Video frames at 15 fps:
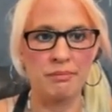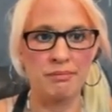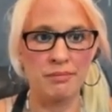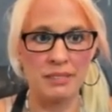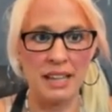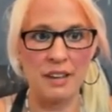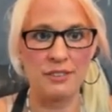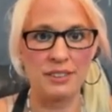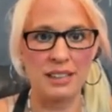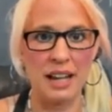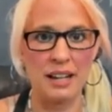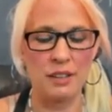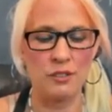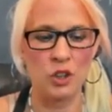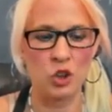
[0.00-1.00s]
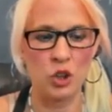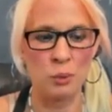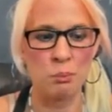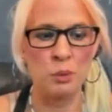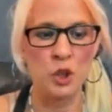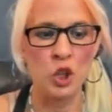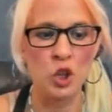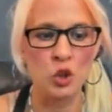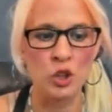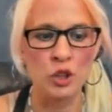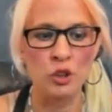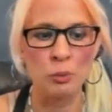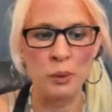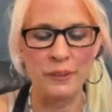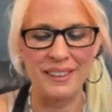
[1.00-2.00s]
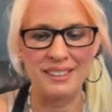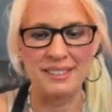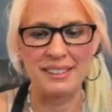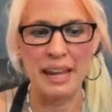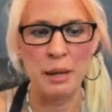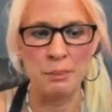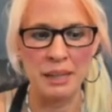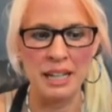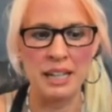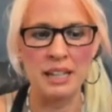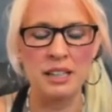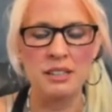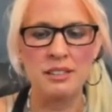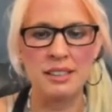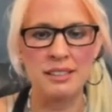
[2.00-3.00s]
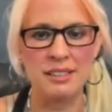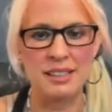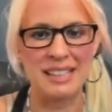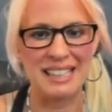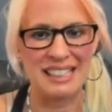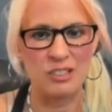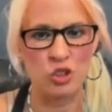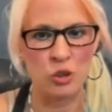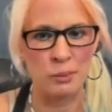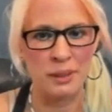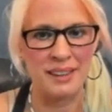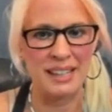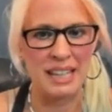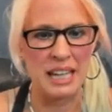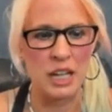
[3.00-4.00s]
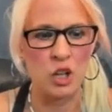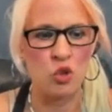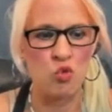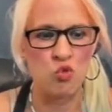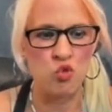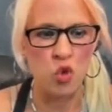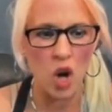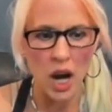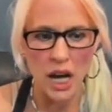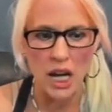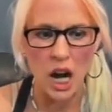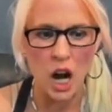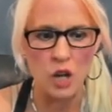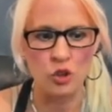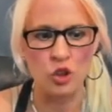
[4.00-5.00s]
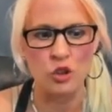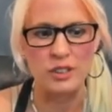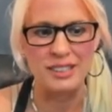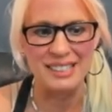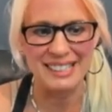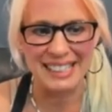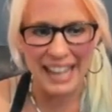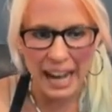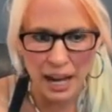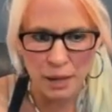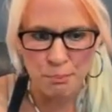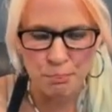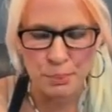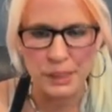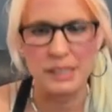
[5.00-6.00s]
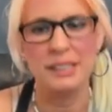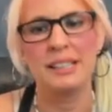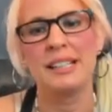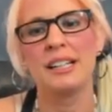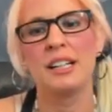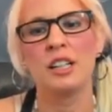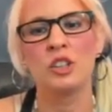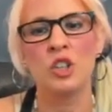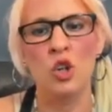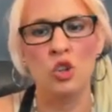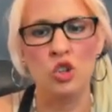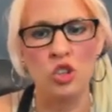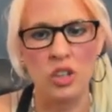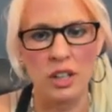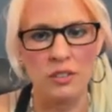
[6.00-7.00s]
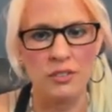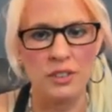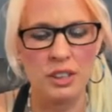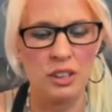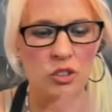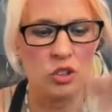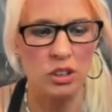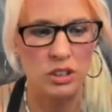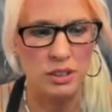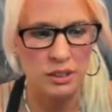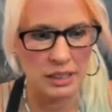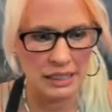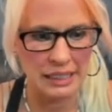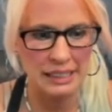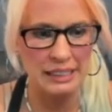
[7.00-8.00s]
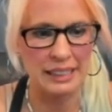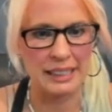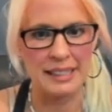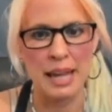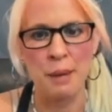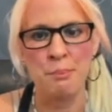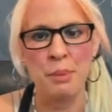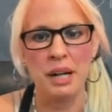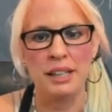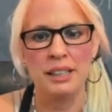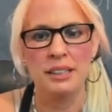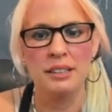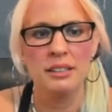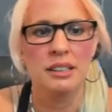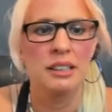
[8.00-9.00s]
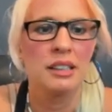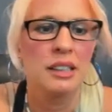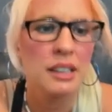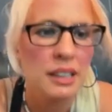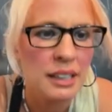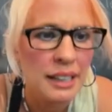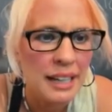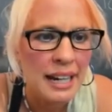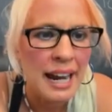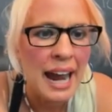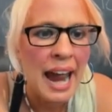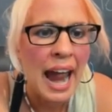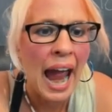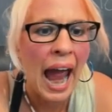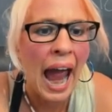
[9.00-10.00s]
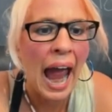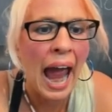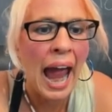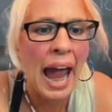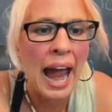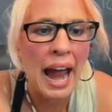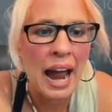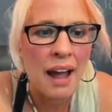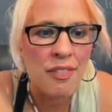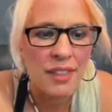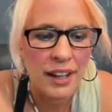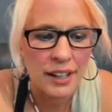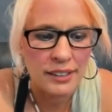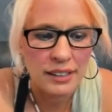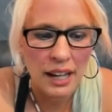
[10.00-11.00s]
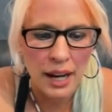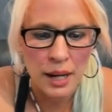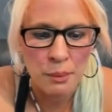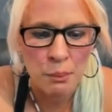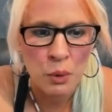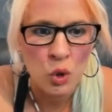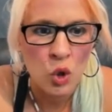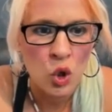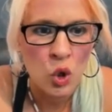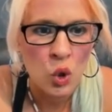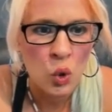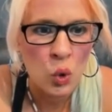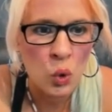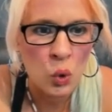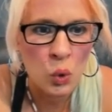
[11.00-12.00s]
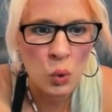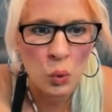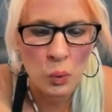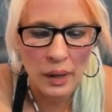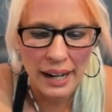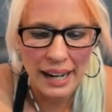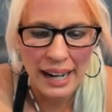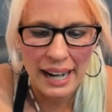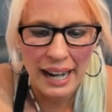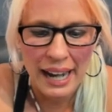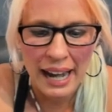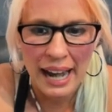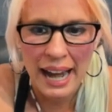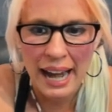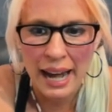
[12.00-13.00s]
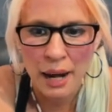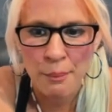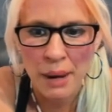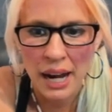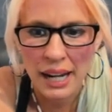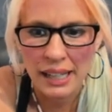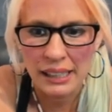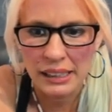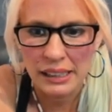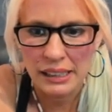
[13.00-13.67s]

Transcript: left side of your computer where the escape key is. Should be the key right under escape. No shift, just click that button and then type who am I,